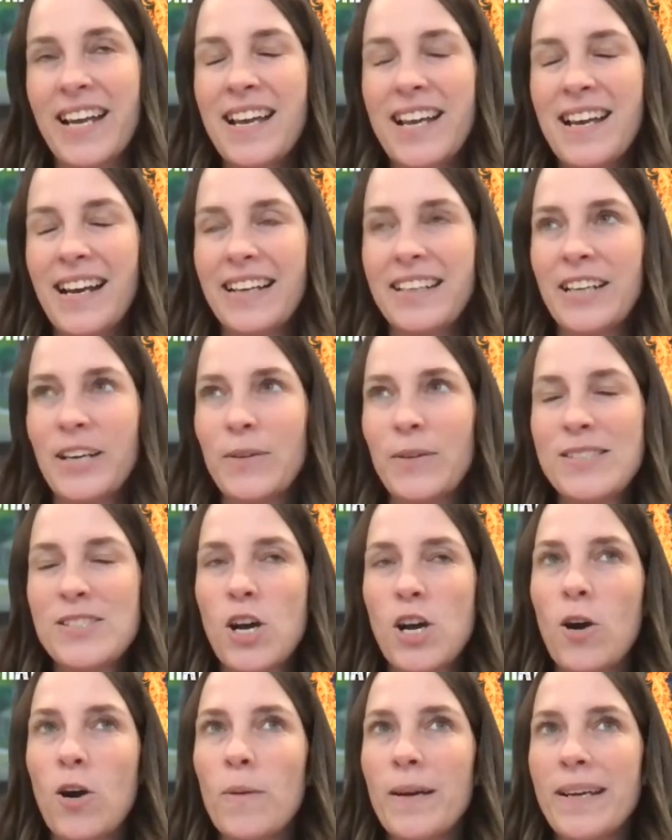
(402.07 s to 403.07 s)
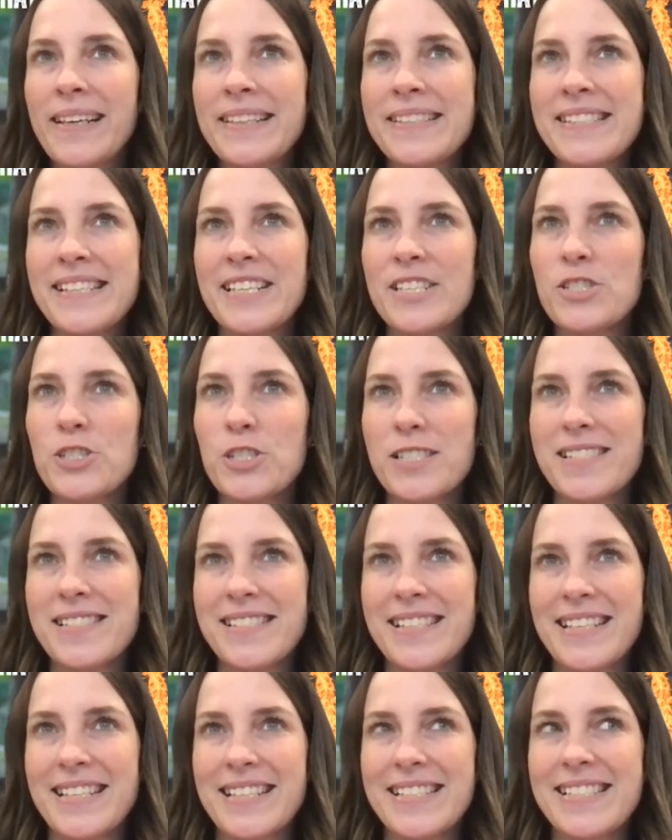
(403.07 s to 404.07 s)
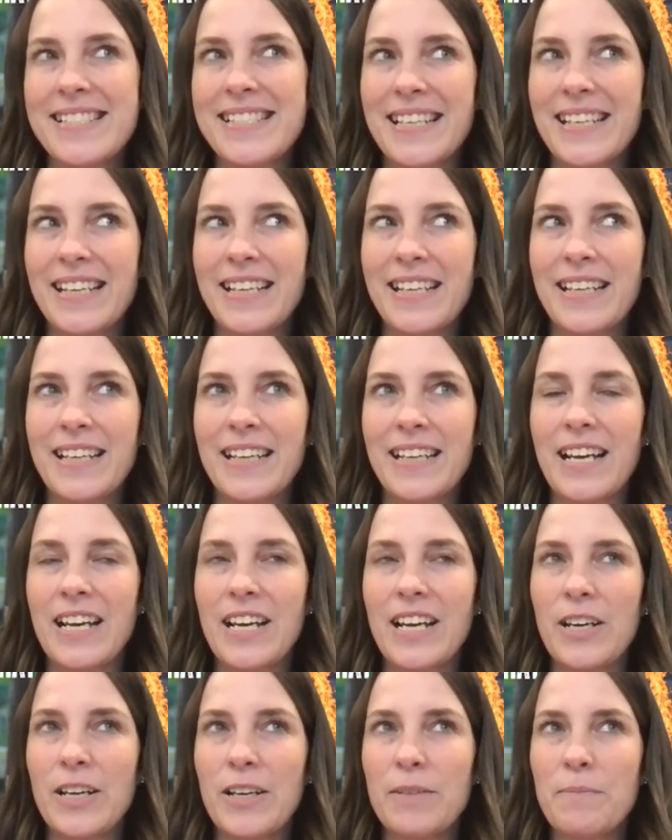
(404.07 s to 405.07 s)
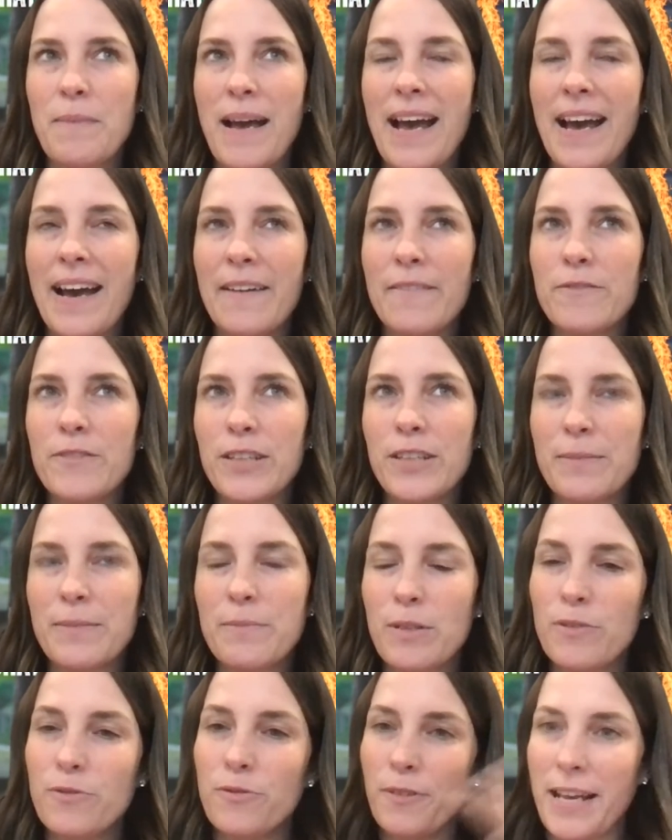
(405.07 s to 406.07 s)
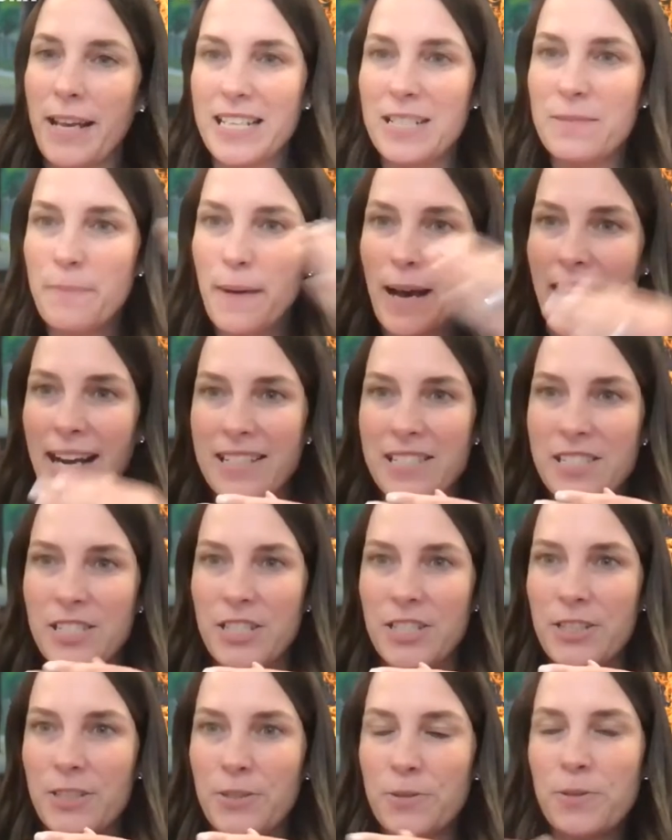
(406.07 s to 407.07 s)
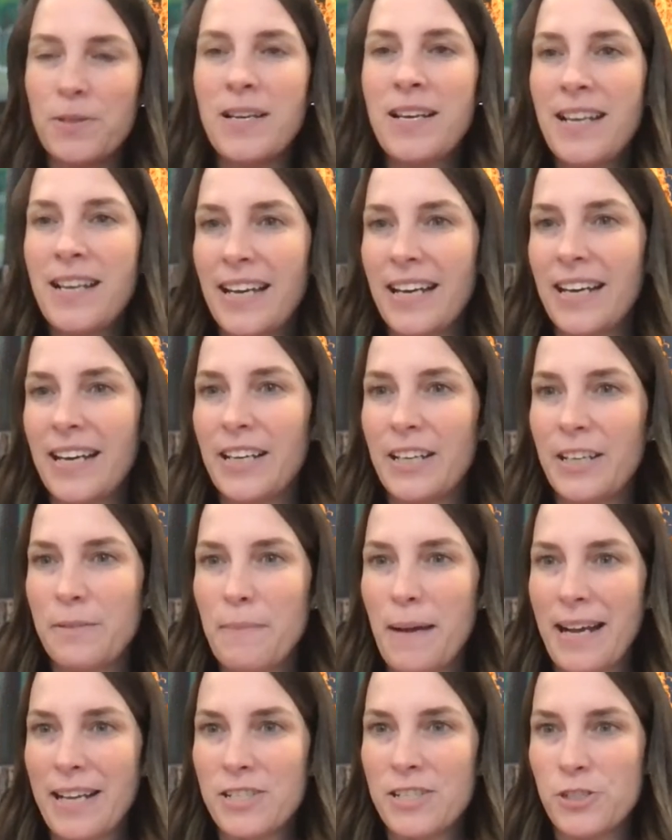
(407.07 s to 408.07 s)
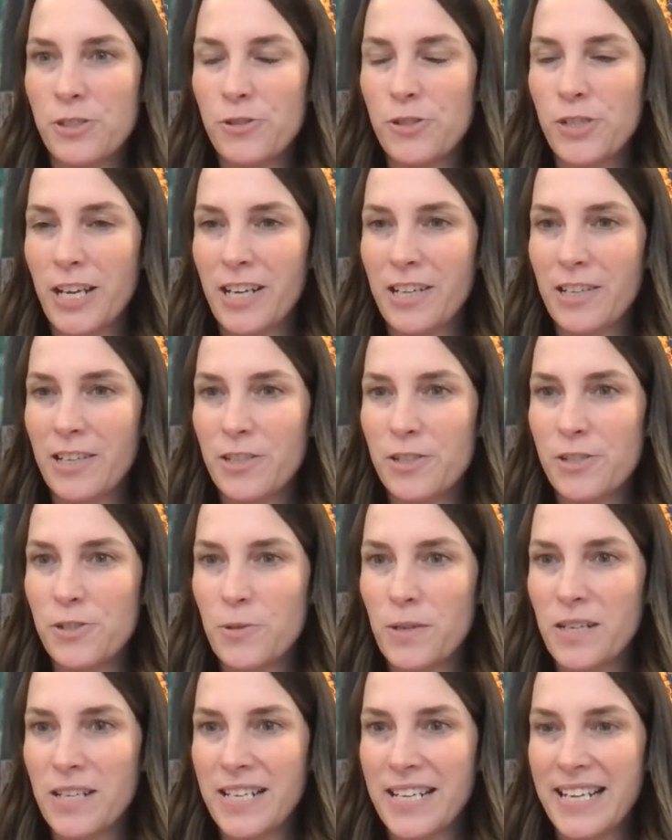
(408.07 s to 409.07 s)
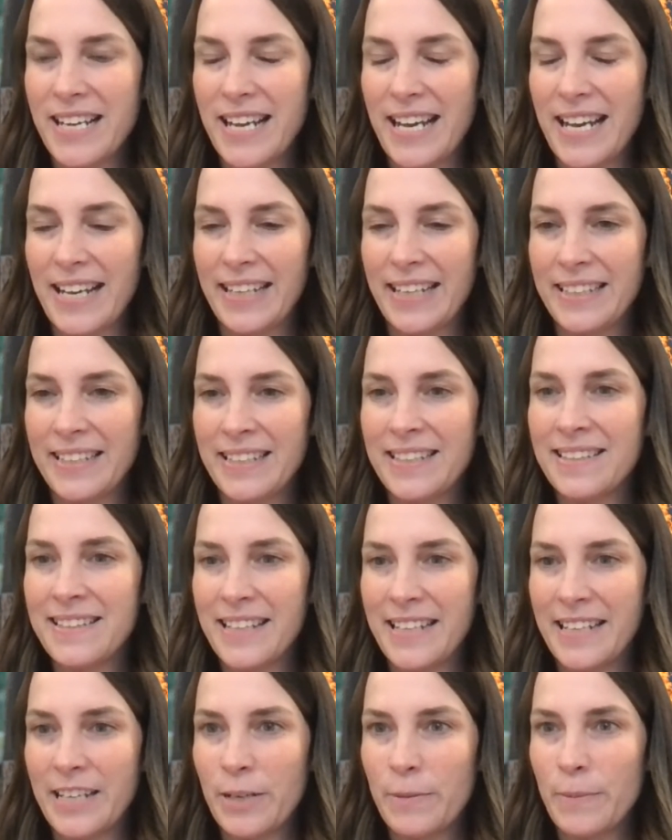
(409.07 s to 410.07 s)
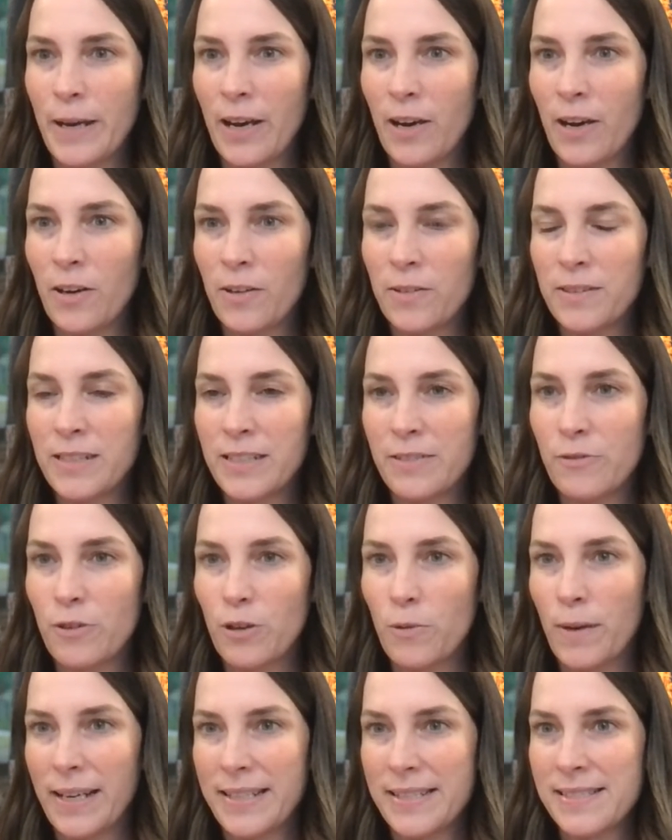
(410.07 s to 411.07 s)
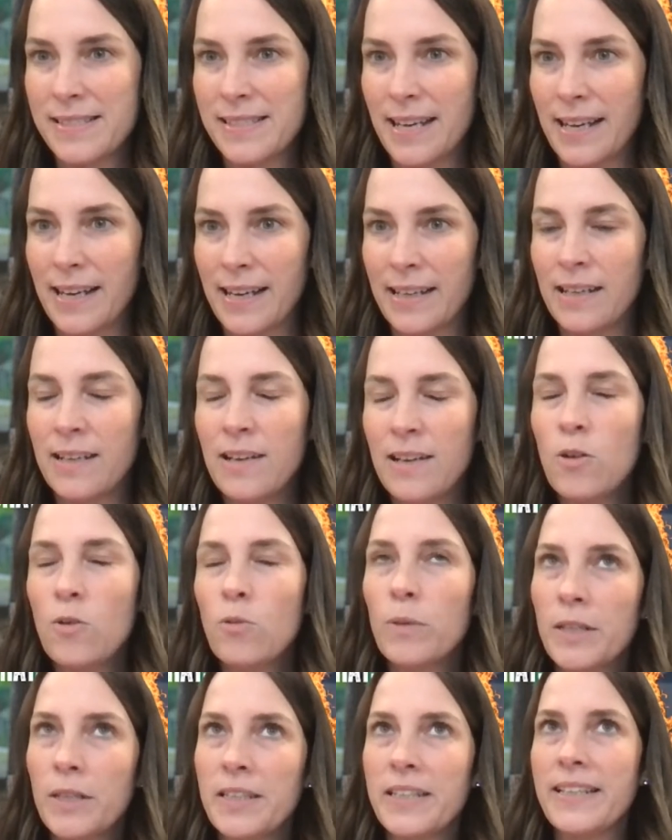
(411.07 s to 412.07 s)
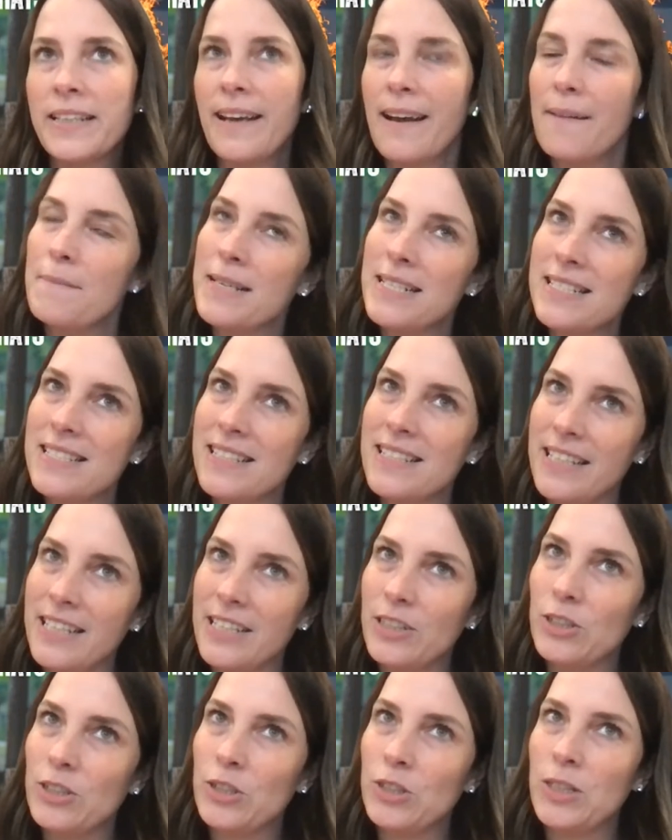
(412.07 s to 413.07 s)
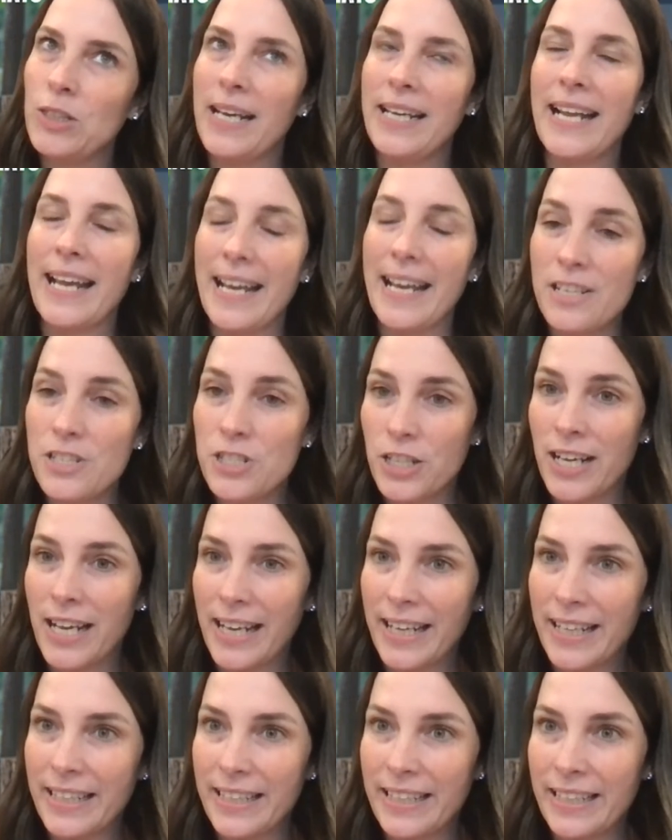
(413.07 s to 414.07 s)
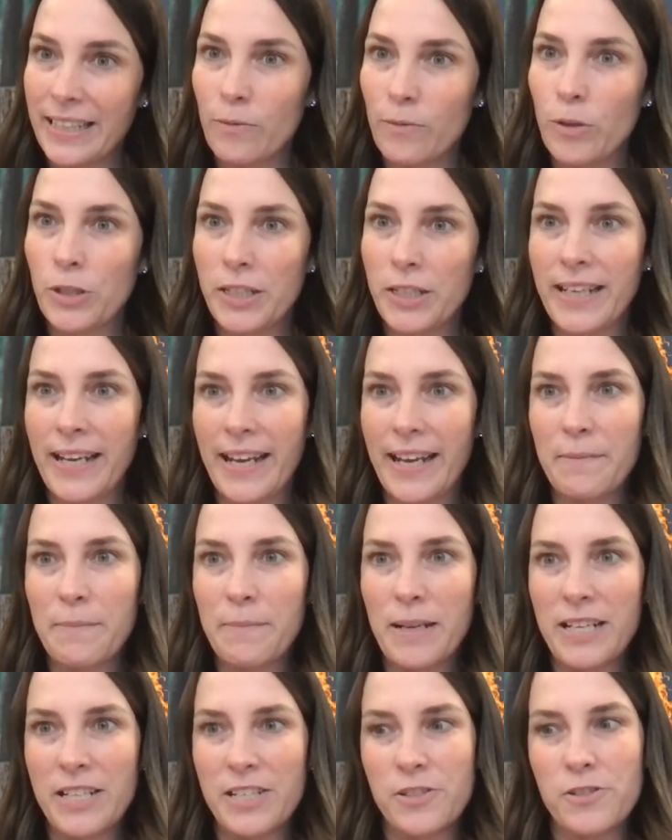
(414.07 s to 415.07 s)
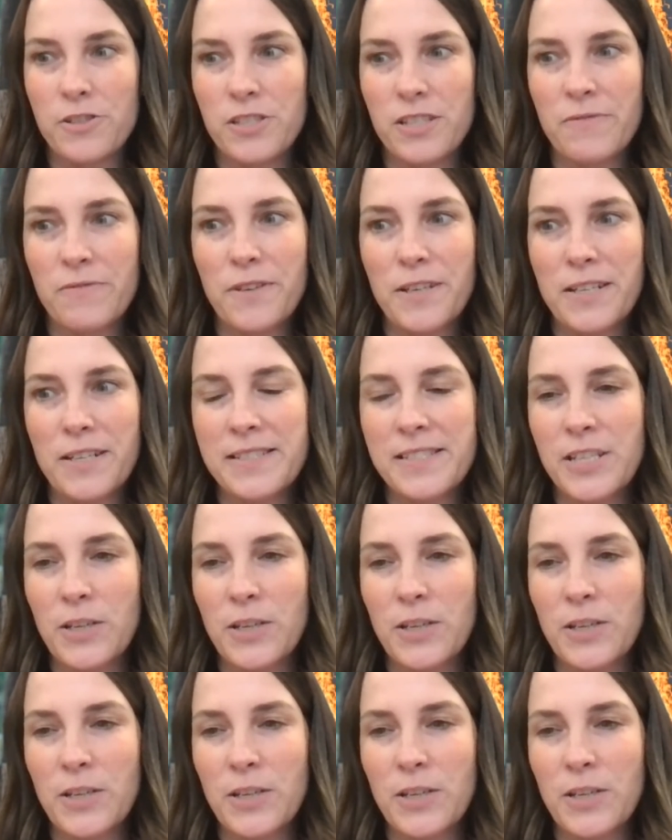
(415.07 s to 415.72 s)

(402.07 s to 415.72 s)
I know it's always interesting to have them reflect back to you as you share your story and think about the different ways that really coming to the Hill and educating really can make a huge difference.